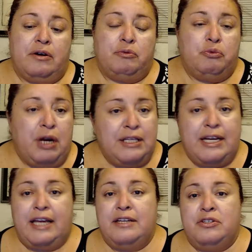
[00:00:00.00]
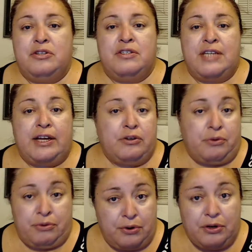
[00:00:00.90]
relegated to second or
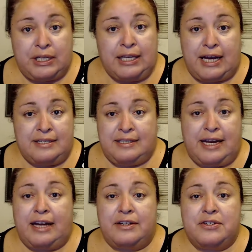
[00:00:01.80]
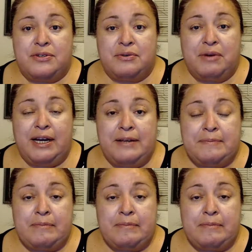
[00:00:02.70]
third class status, right?